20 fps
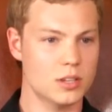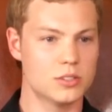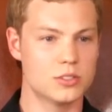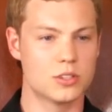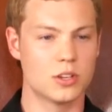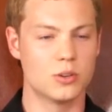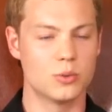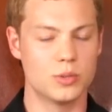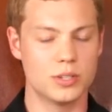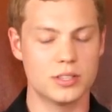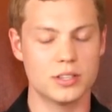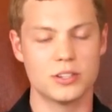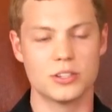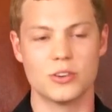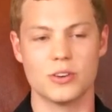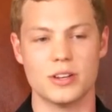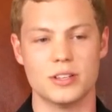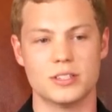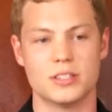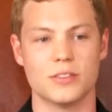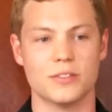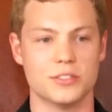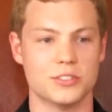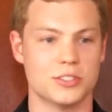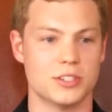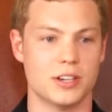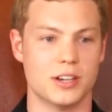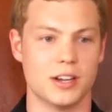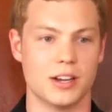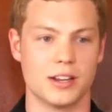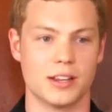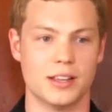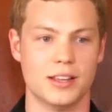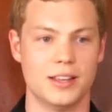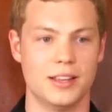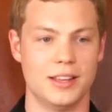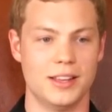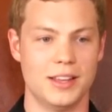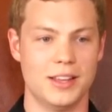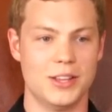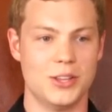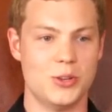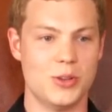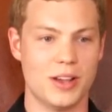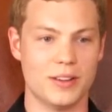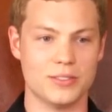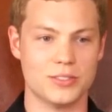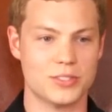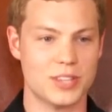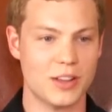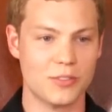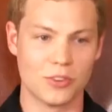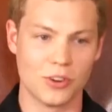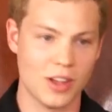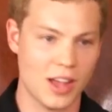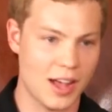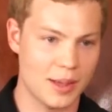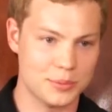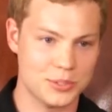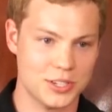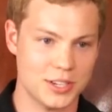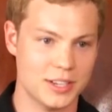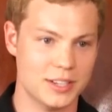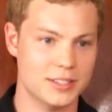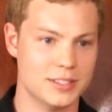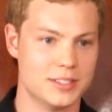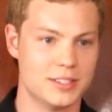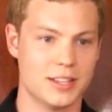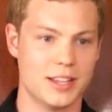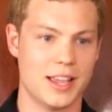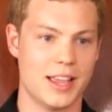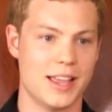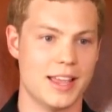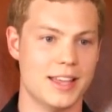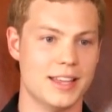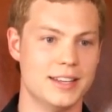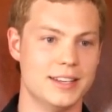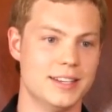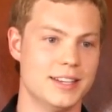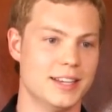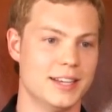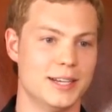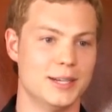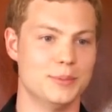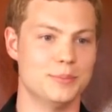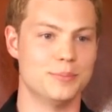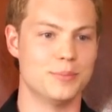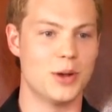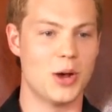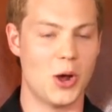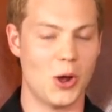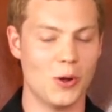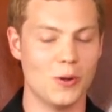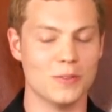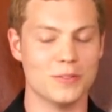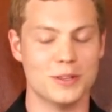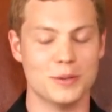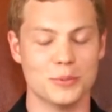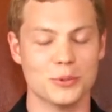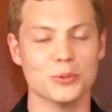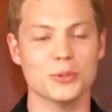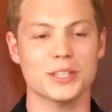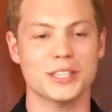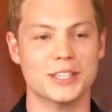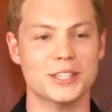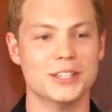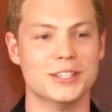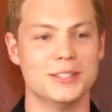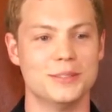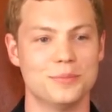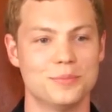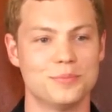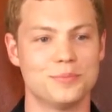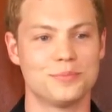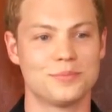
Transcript: So, with a degree in civil engineering, you have several options, and um, all of them are really good.